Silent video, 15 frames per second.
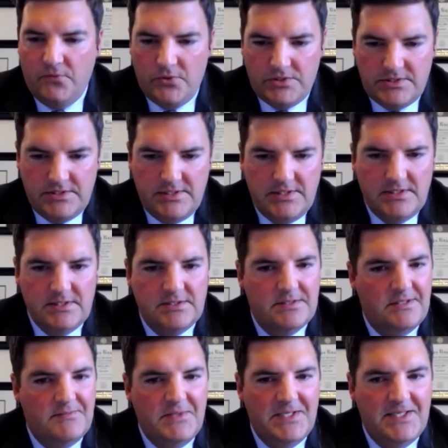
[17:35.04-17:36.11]

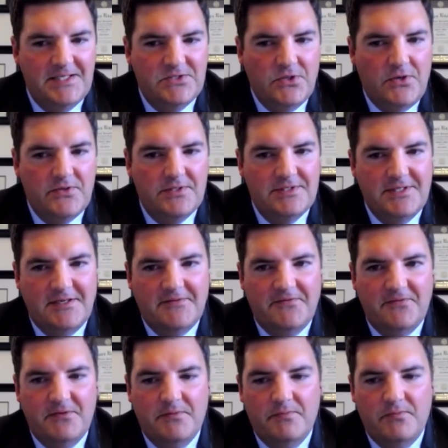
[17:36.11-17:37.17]
Forces. I mean, it's all the stuff
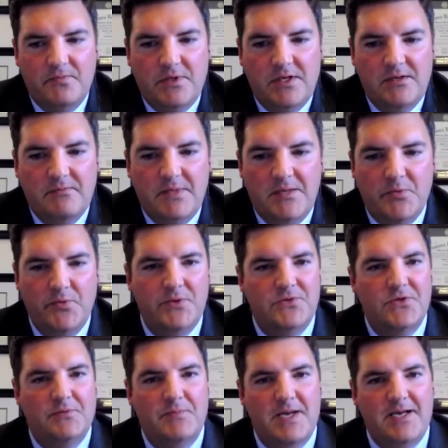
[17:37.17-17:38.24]
that maybe we
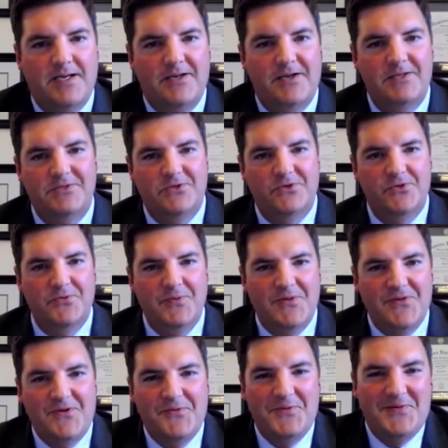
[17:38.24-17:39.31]
took back in high school that we
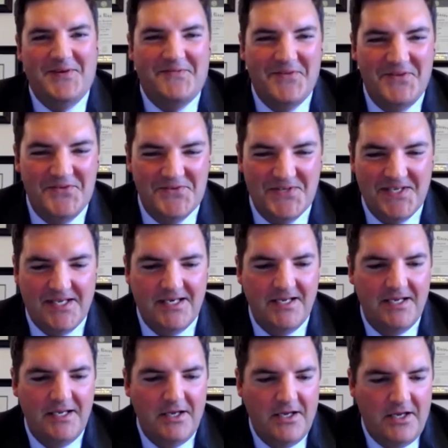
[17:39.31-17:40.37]
thought we'd never use again.
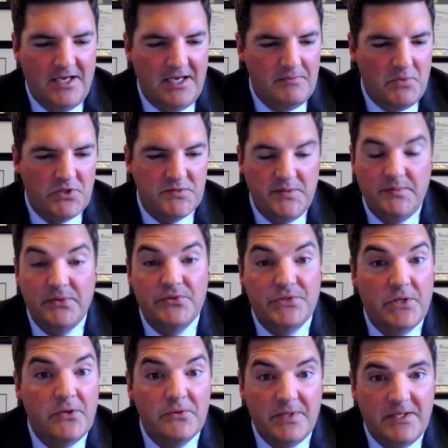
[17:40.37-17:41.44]
And Most people
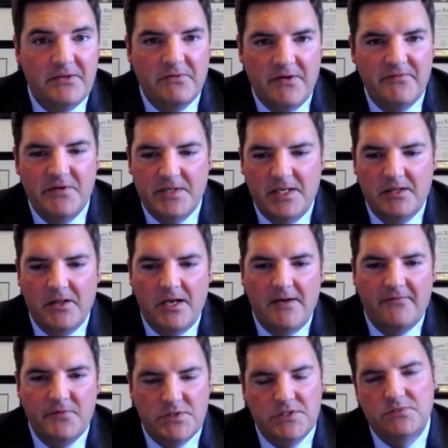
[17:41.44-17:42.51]
don't in their everyday
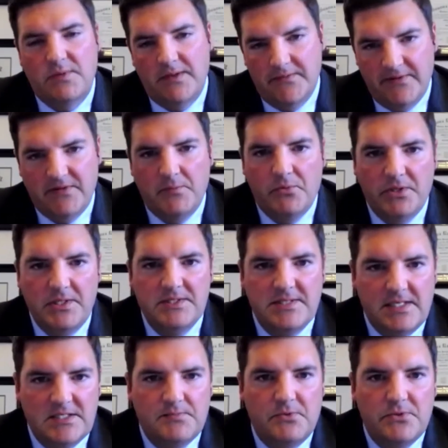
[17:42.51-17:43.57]
life, which is why we have to bring these
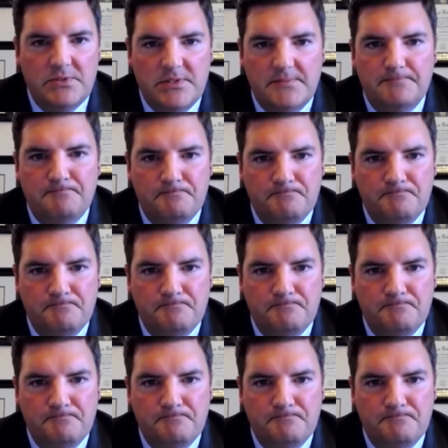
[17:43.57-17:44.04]
experts in.